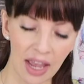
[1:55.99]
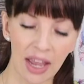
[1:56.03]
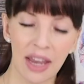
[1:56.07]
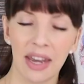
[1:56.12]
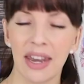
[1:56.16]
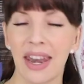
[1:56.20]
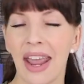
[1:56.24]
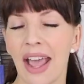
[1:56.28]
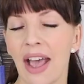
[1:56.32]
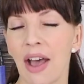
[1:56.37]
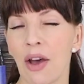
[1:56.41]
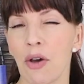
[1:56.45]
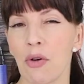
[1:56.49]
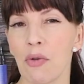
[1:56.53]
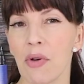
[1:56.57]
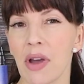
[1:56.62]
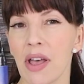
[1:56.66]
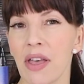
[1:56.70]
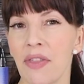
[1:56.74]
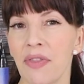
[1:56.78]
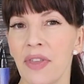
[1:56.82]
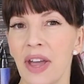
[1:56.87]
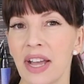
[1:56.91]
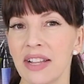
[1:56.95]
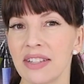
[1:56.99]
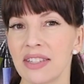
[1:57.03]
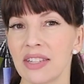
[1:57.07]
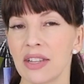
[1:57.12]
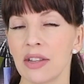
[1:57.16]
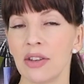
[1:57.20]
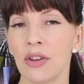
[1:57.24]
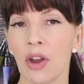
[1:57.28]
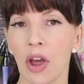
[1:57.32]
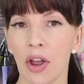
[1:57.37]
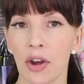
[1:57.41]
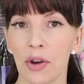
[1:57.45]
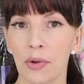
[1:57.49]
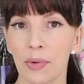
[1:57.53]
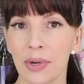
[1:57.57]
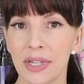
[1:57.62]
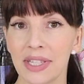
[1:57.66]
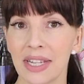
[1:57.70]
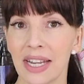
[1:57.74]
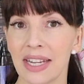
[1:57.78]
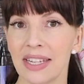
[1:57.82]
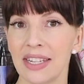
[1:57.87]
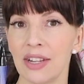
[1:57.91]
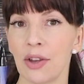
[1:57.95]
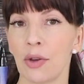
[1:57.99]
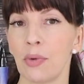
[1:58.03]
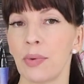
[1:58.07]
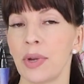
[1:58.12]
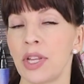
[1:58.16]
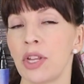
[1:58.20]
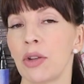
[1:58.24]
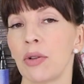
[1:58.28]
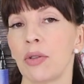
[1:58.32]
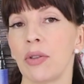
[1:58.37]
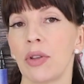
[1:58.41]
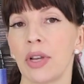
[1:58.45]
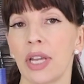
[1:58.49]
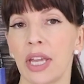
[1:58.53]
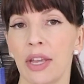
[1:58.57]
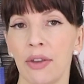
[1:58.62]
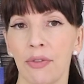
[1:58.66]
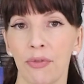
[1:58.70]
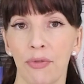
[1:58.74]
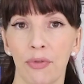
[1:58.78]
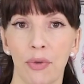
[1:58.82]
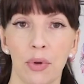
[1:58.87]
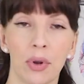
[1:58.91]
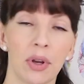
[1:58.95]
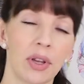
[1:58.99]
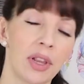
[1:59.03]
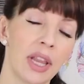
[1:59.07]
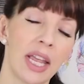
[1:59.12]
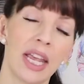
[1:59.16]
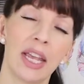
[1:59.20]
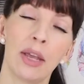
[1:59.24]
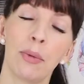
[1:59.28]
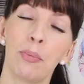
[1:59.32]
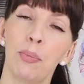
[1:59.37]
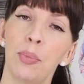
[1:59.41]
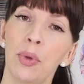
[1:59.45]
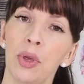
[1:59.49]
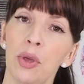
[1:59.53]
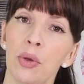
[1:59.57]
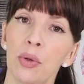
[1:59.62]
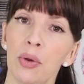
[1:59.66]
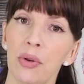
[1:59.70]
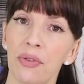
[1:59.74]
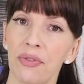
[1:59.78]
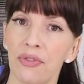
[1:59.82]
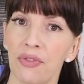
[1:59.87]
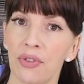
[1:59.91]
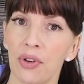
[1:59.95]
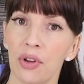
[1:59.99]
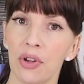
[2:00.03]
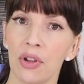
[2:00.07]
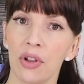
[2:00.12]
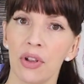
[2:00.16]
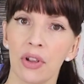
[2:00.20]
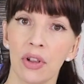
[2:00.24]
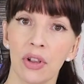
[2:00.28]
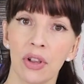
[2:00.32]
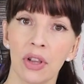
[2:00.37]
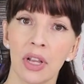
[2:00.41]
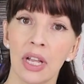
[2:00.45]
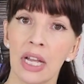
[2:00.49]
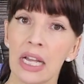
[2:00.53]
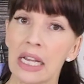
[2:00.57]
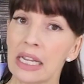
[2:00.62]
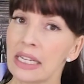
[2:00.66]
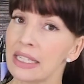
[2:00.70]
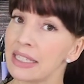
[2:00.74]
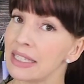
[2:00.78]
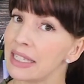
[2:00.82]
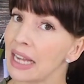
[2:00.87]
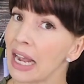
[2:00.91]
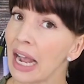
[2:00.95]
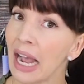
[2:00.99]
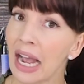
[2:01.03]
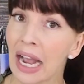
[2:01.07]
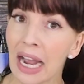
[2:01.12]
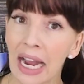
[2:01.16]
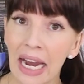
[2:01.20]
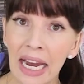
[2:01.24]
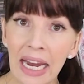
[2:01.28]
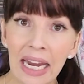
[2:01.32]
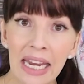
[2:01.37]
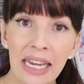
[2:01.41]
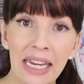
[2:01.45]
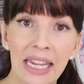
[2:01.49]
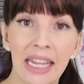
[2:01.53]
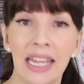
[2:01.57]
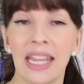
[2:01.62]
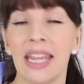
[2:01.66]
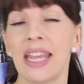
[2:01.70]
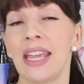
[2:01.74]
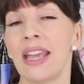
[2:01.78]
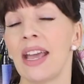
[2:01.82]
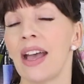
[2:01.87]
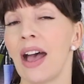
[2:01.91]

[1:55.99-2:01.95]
Now, that's not always ideal when you're looking for like beautiful, tiny